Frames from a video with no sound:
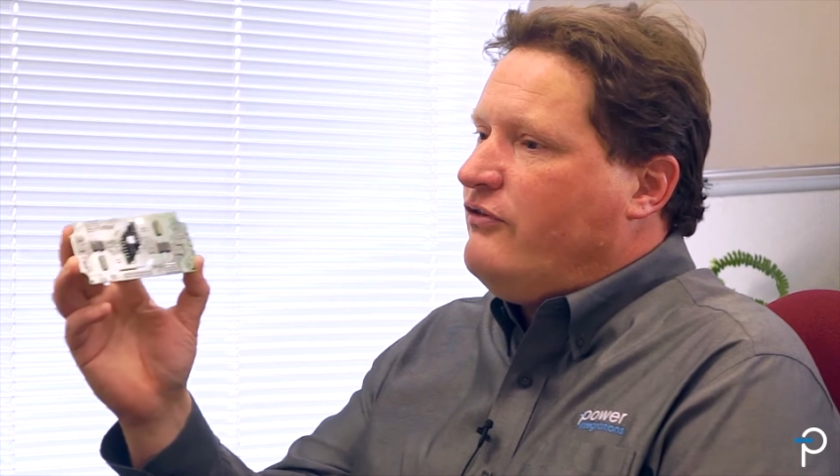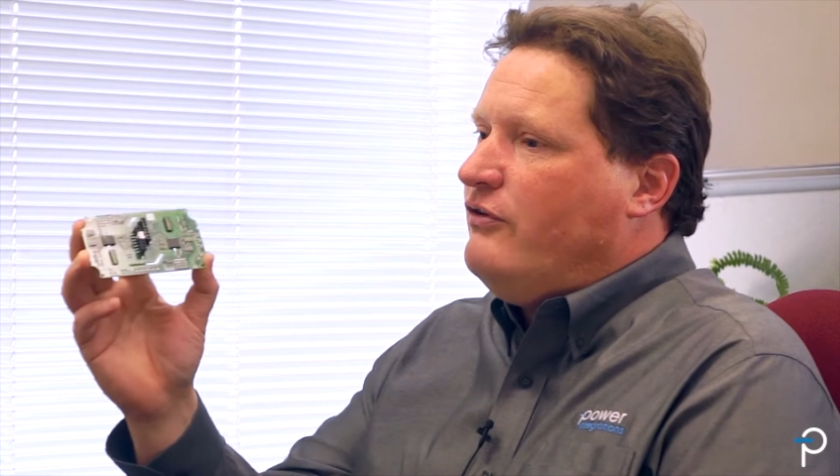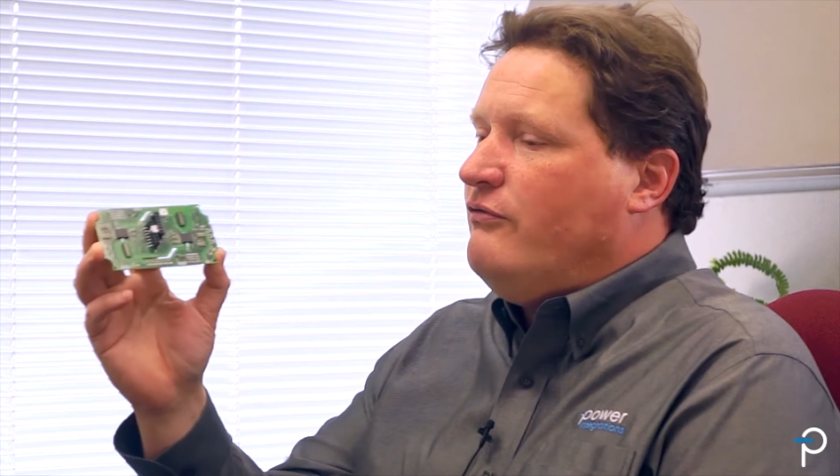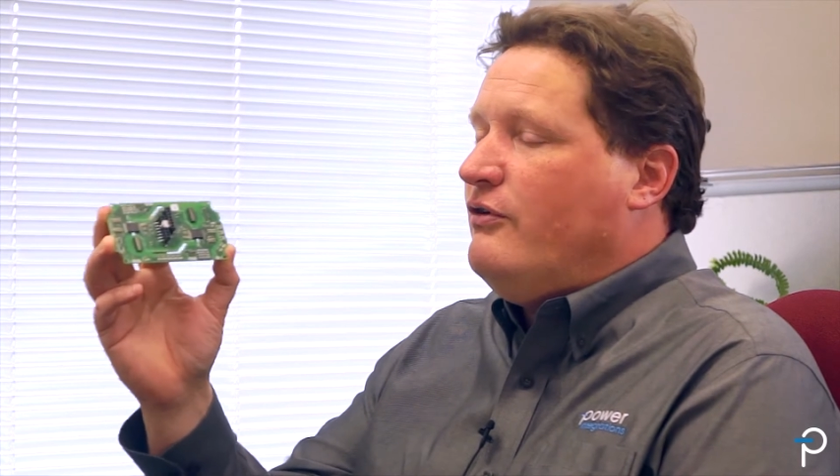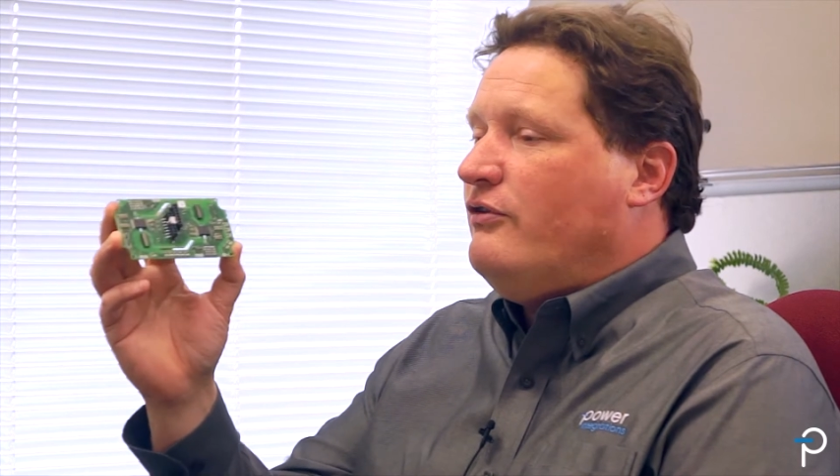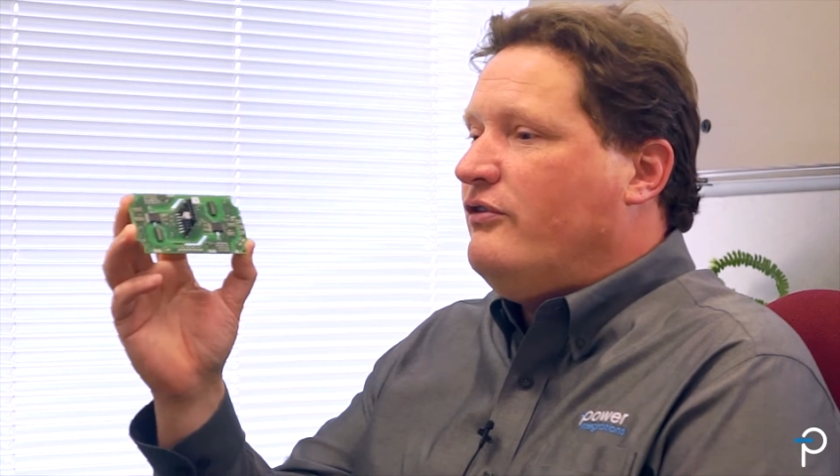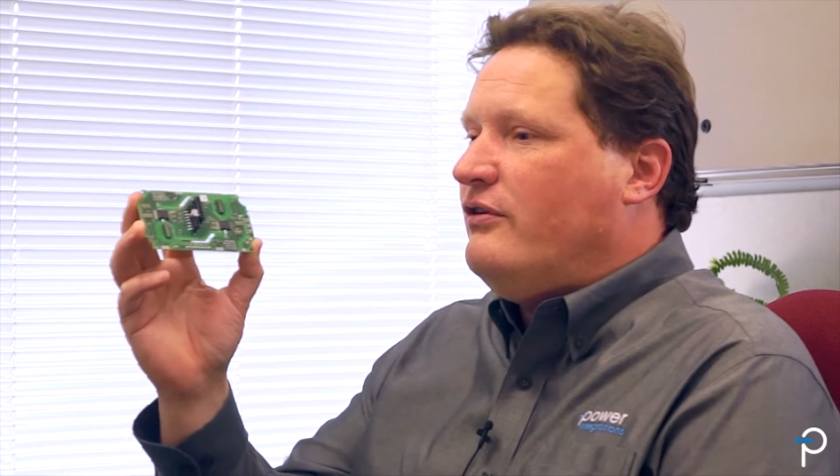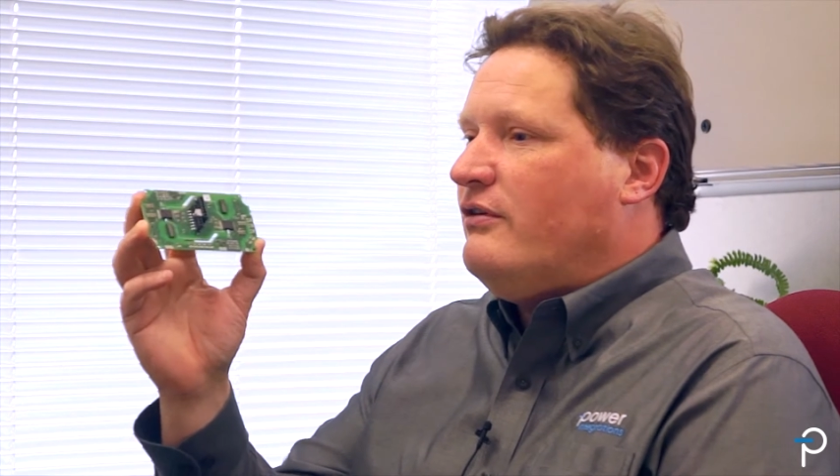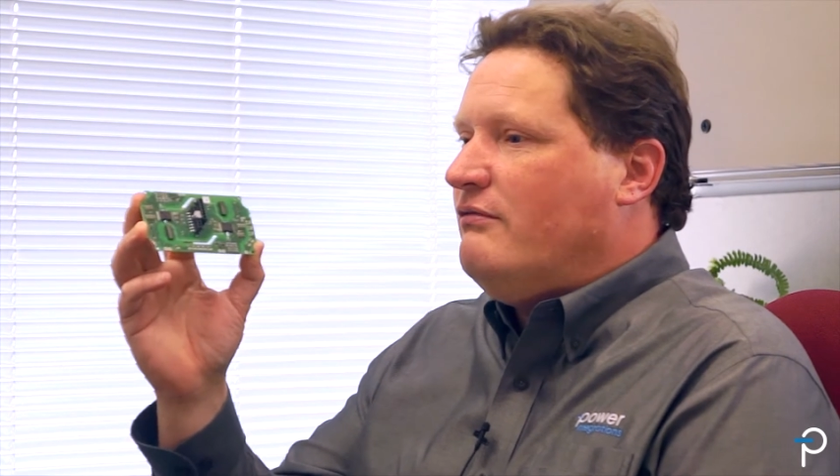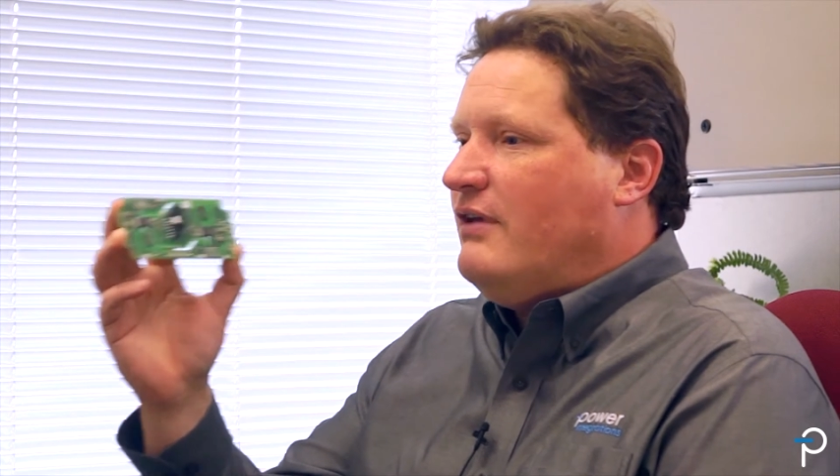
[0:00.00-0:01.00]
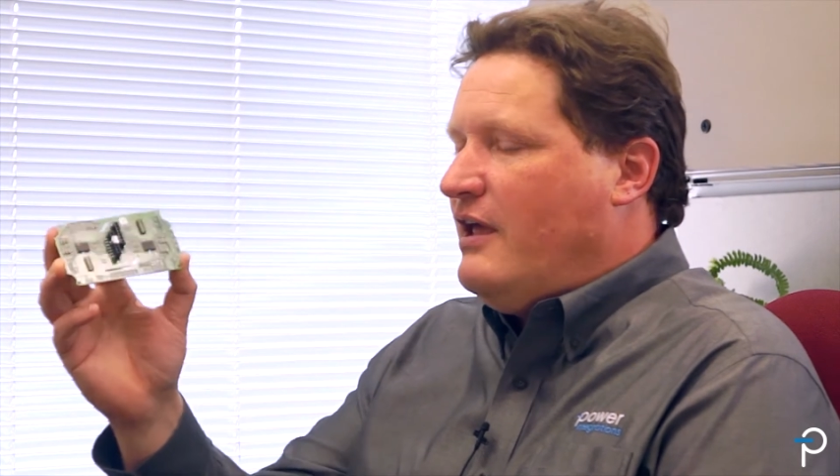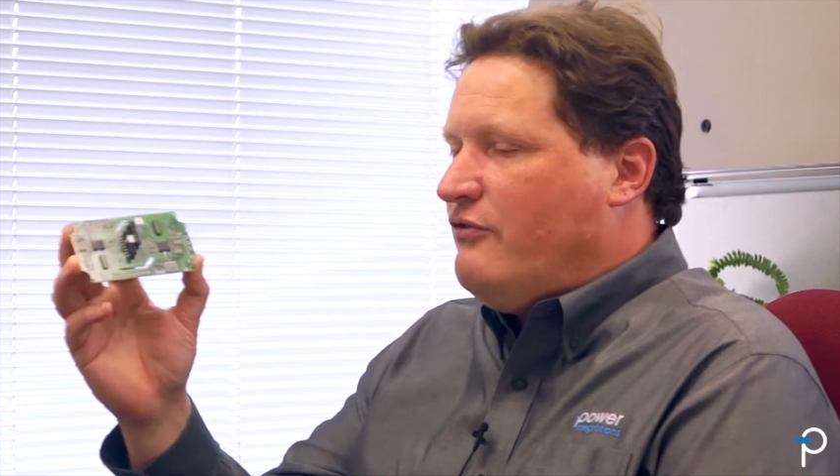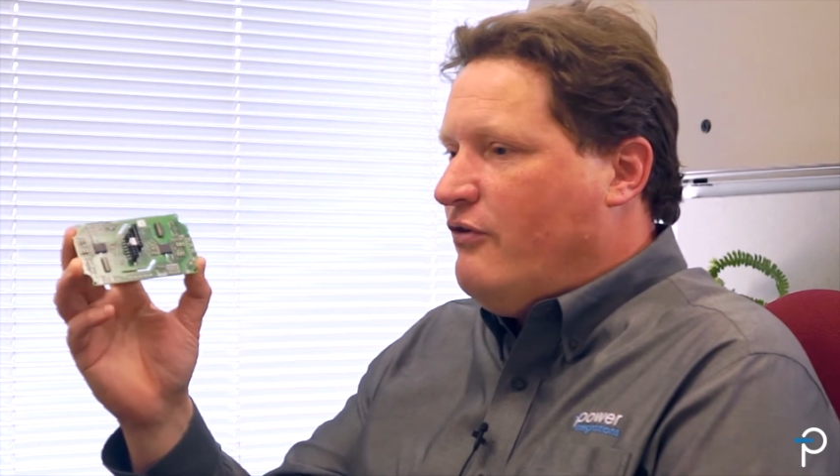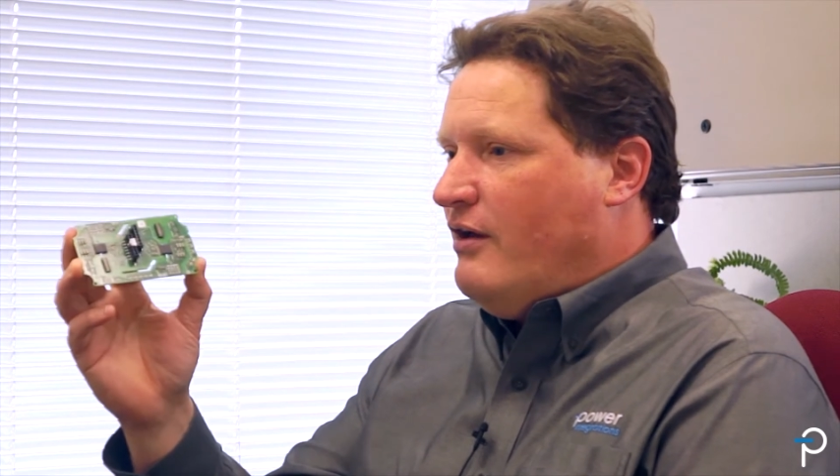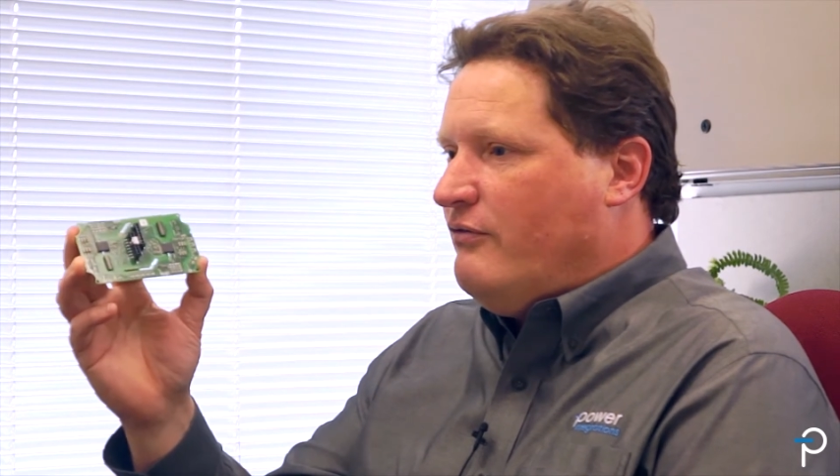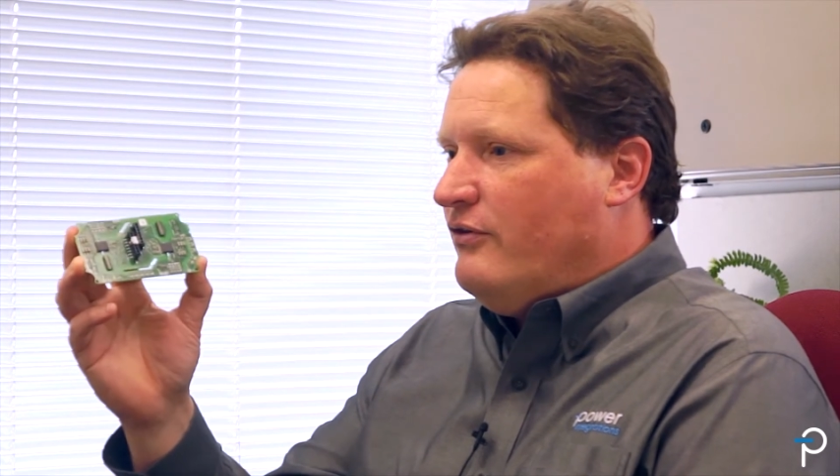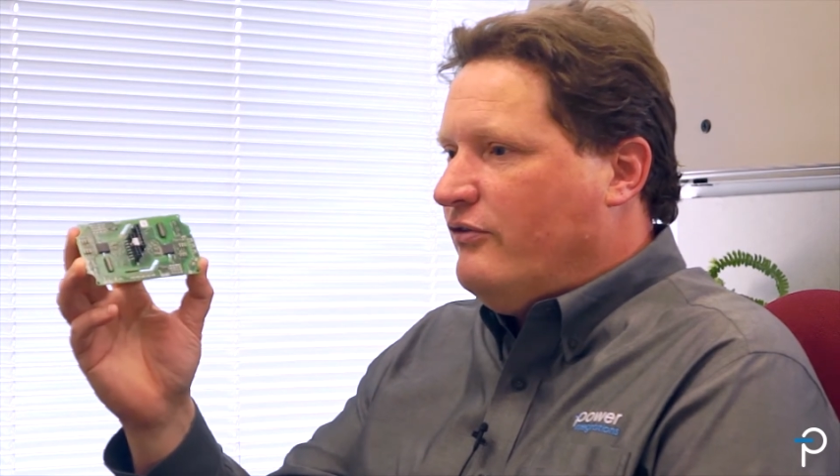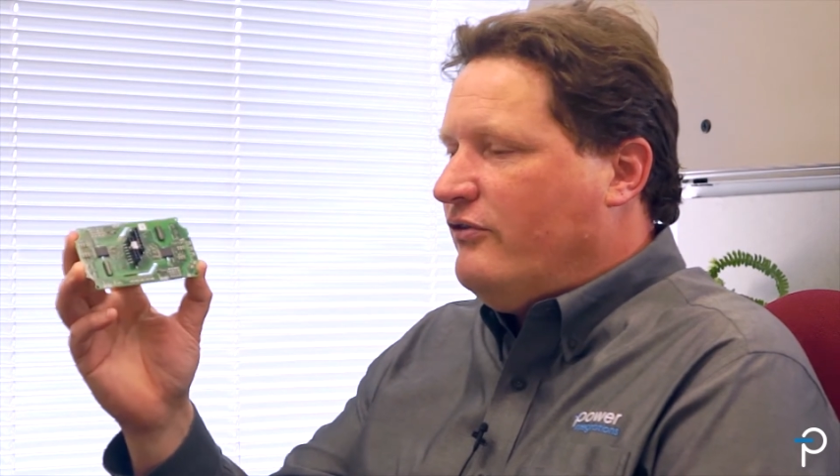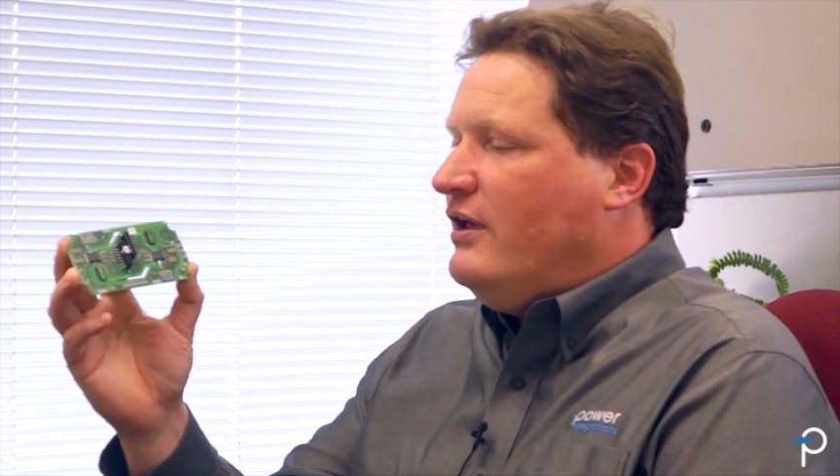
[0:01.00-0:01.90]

inverter gate drivers